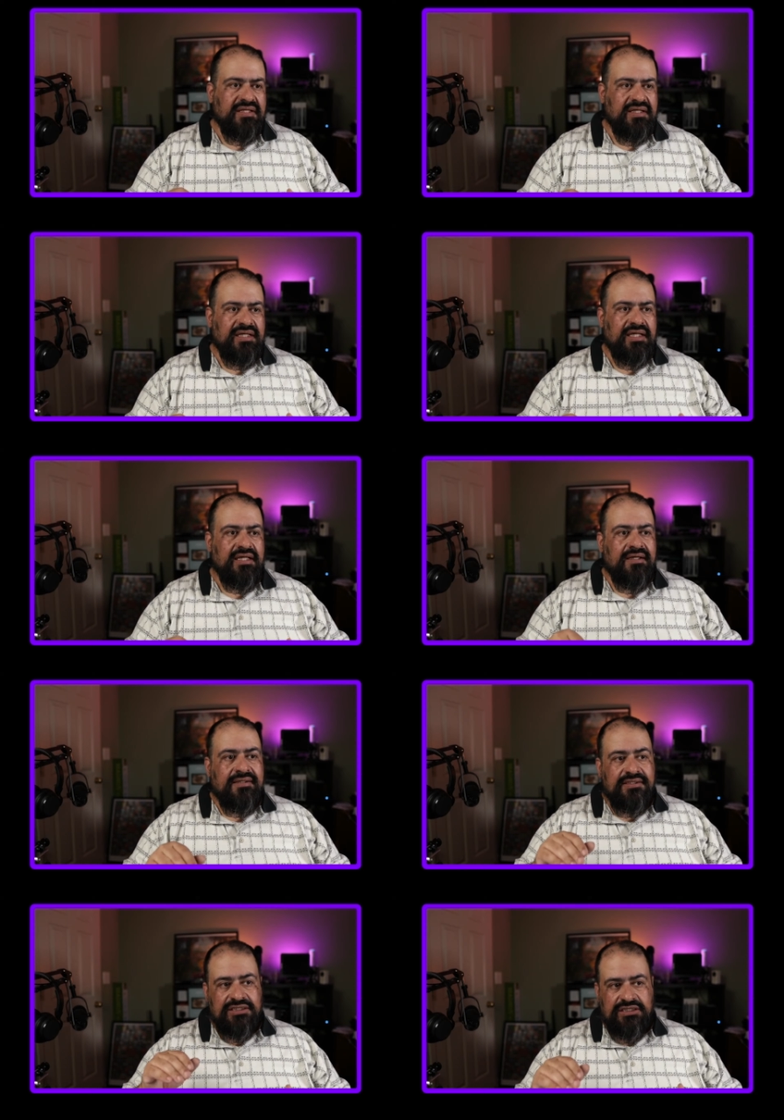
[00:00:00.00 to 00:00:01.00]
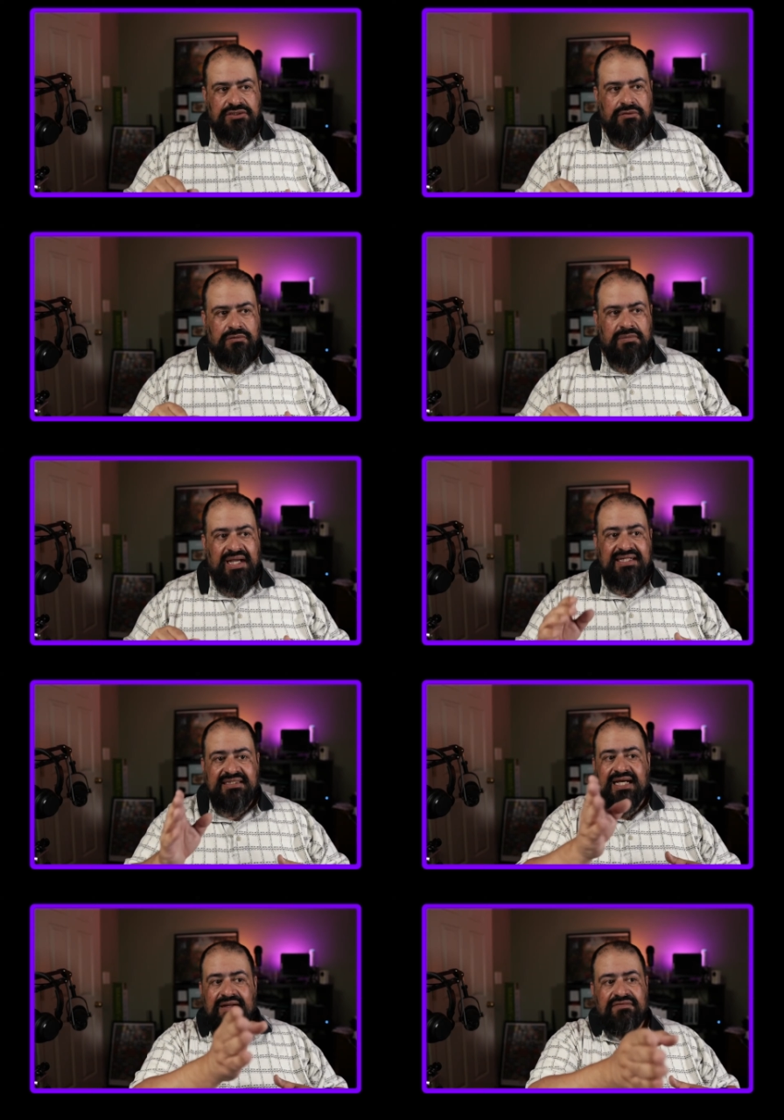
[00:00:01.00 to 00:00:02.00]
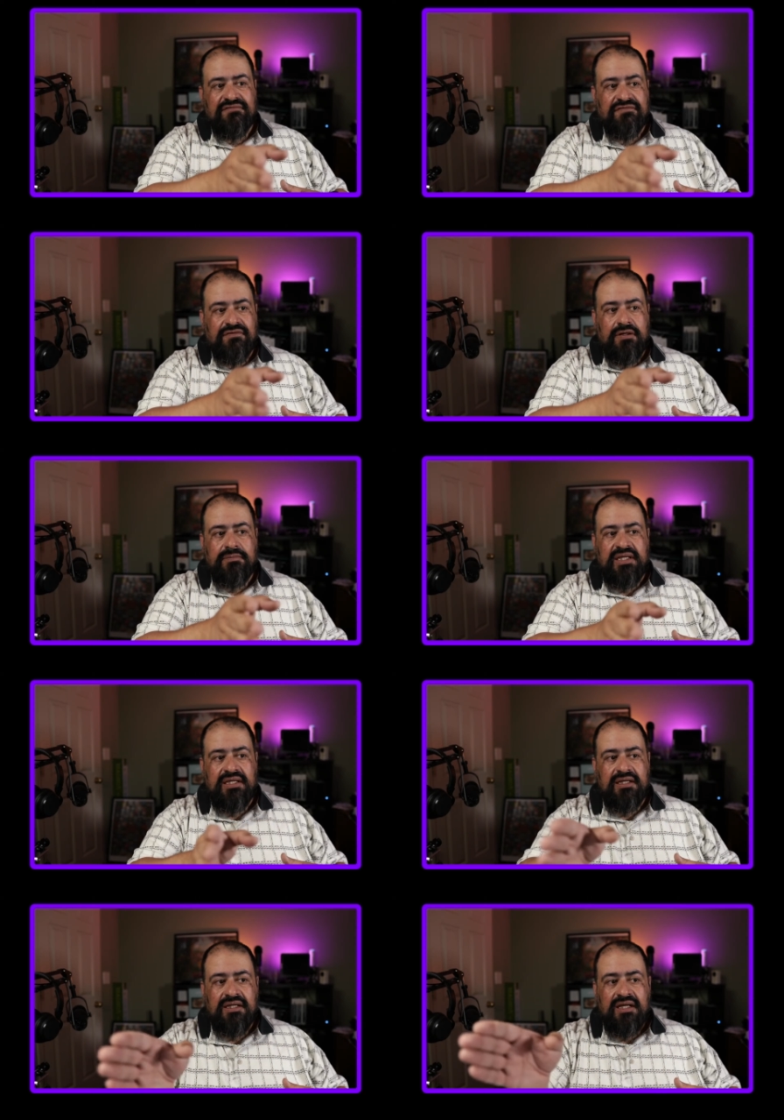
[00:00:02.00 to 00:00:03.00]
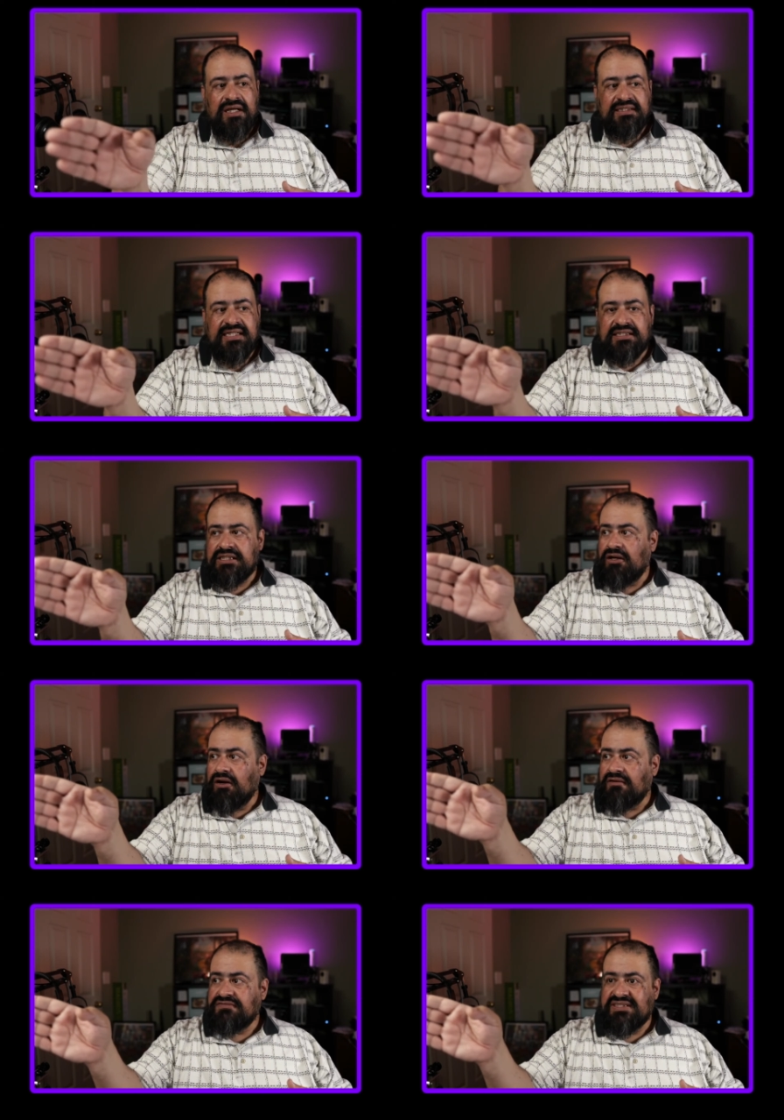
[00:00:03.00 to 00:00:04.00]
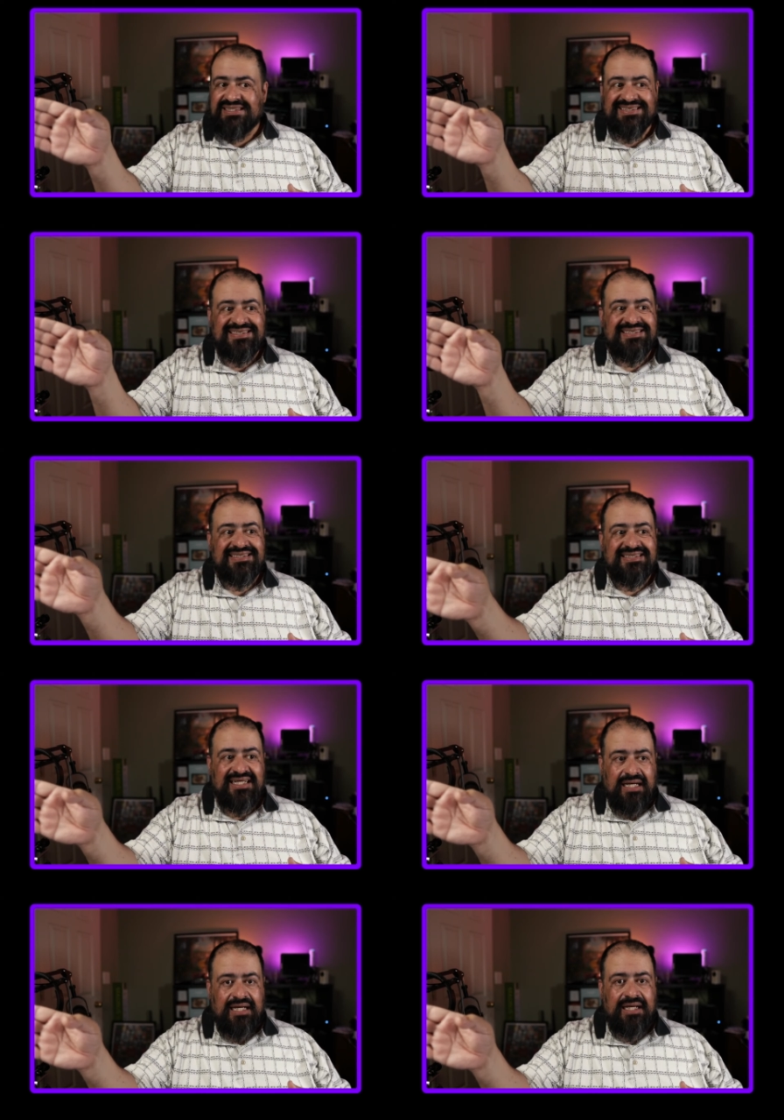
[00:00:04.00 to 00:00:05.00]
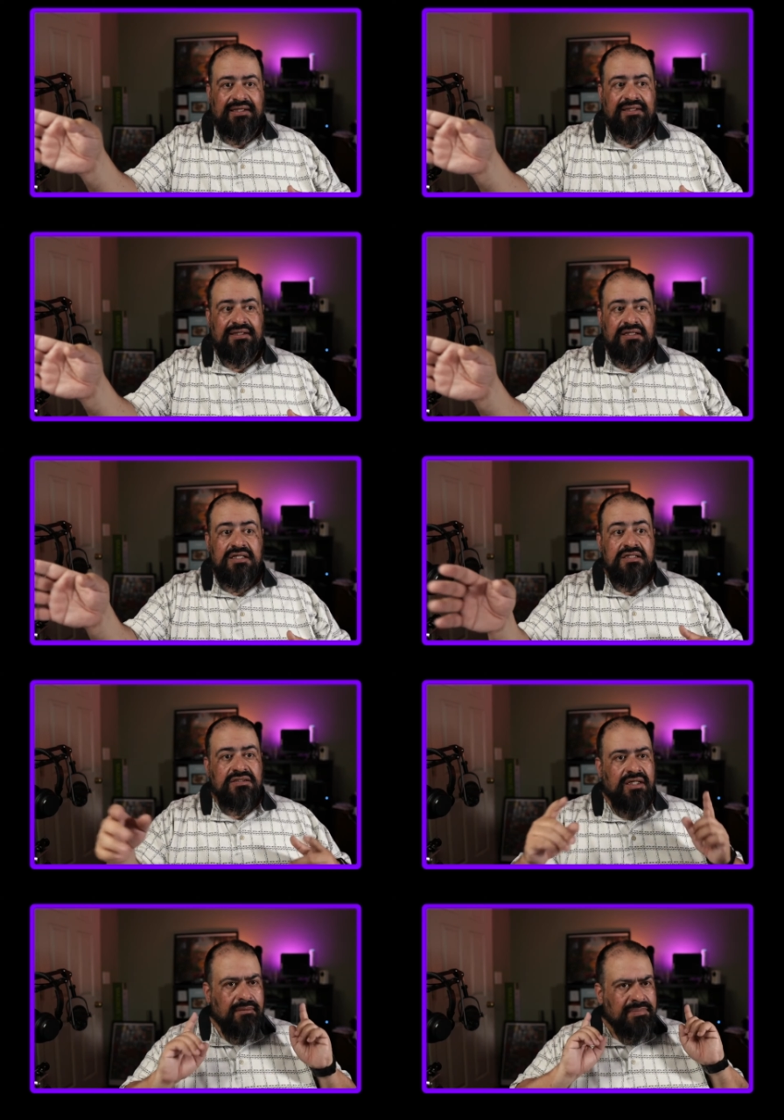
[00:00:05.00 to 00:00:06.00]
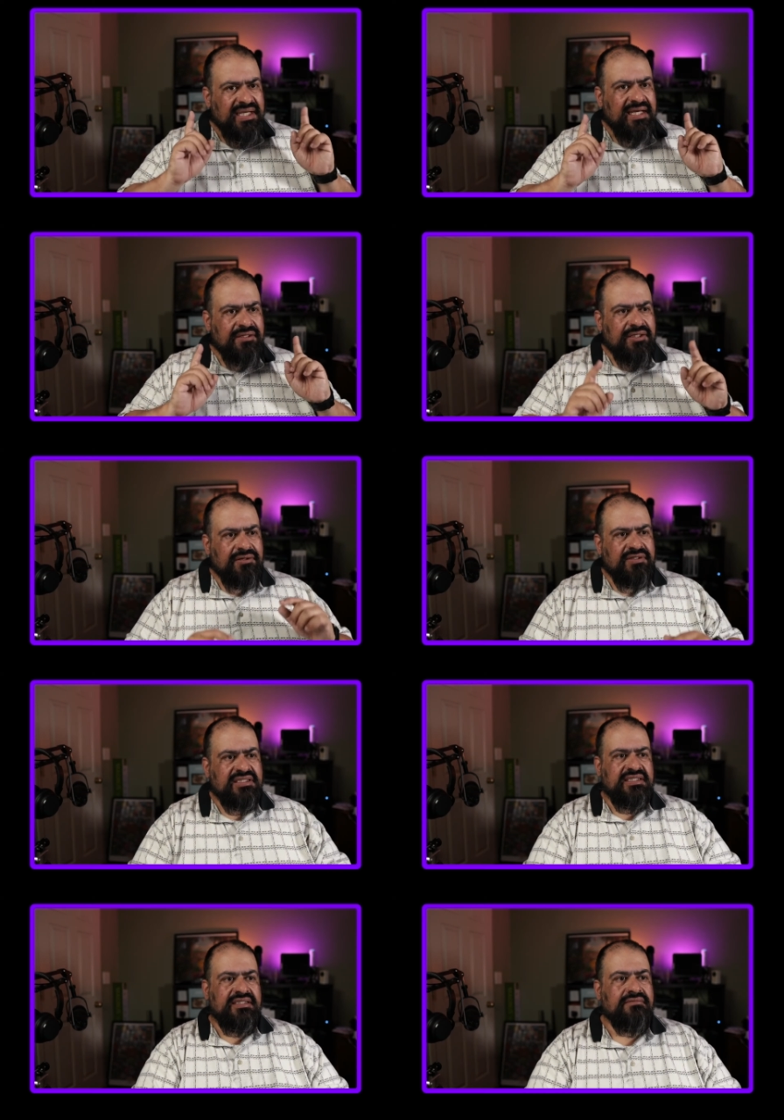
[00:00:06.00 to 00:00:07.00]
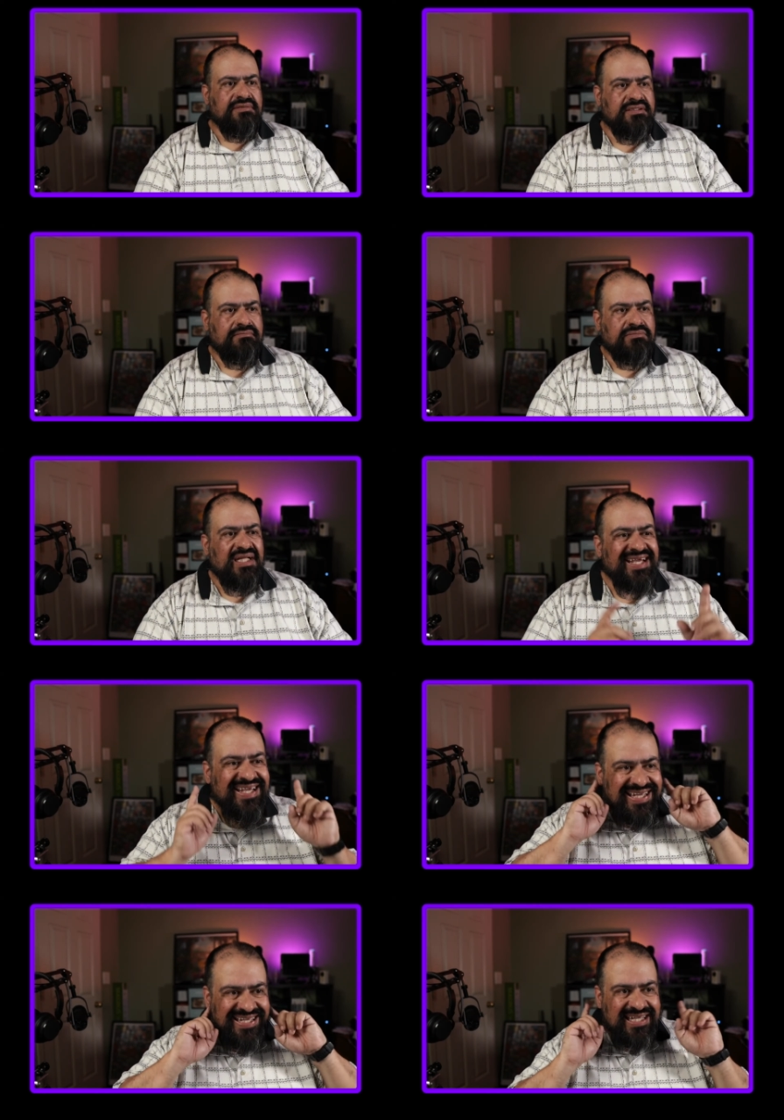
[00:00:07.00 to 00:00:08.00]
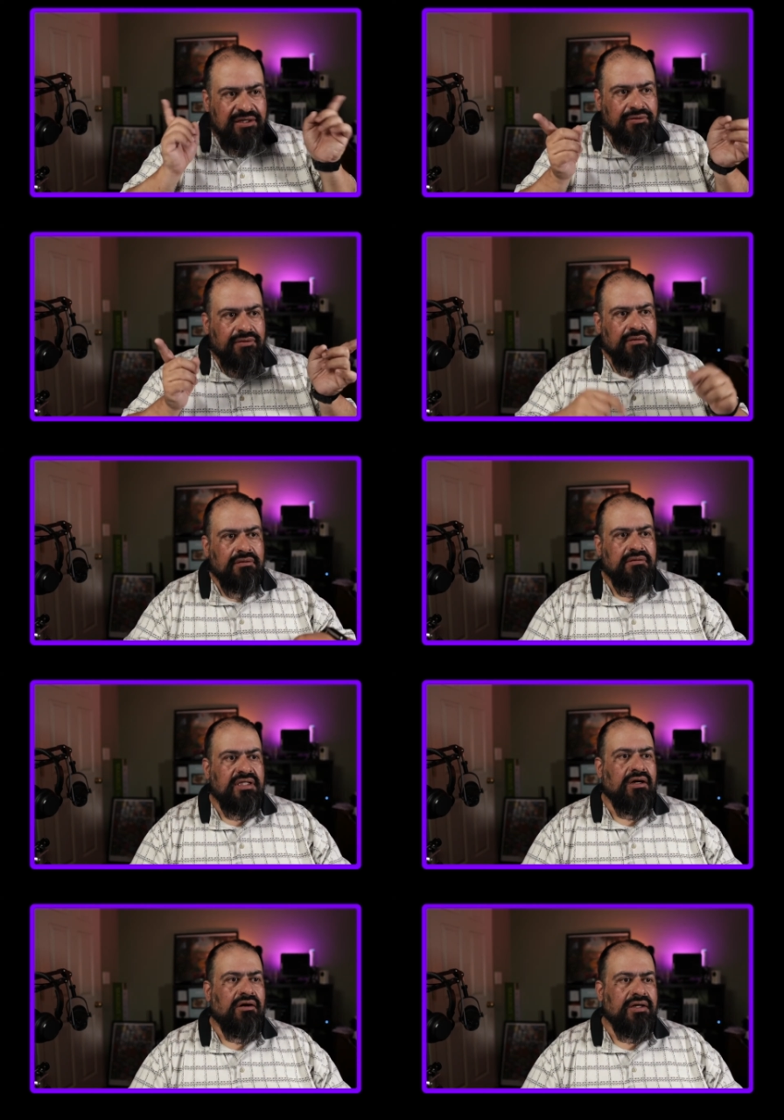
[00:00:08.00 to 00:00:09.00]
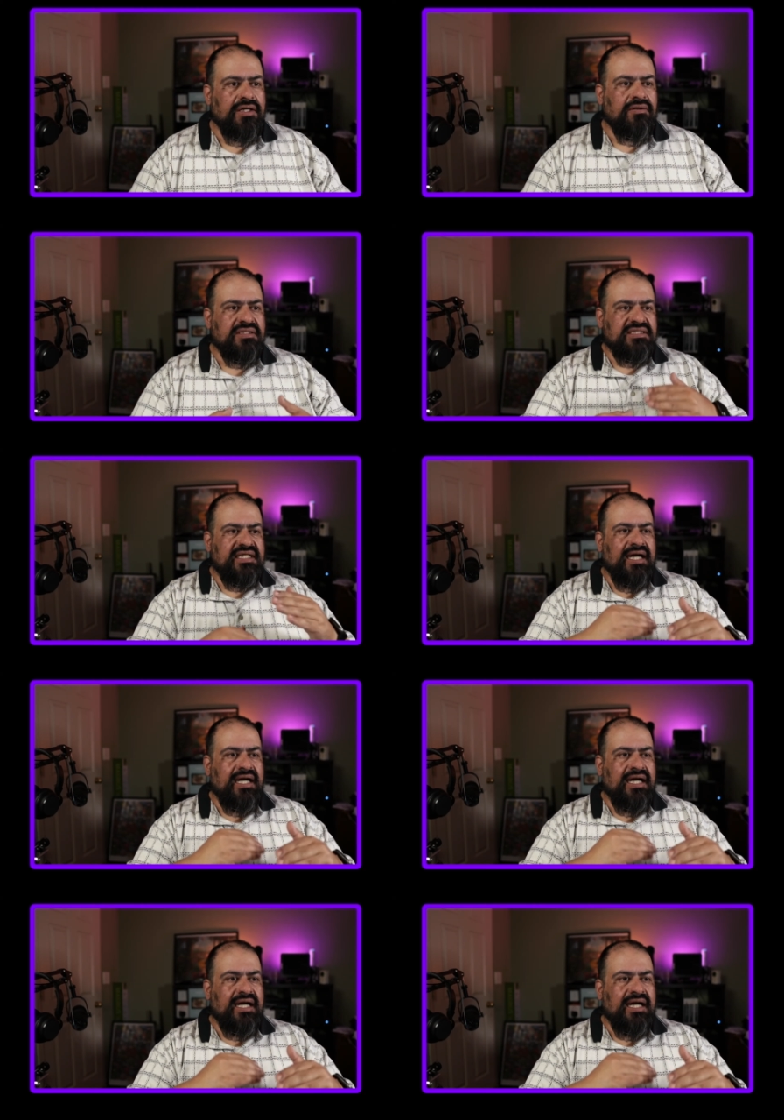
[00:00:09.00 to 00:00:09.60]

the Zoom and it's not even in front of me. It's actually off to the side. So I'd be kind of curious to, to hear the audio and see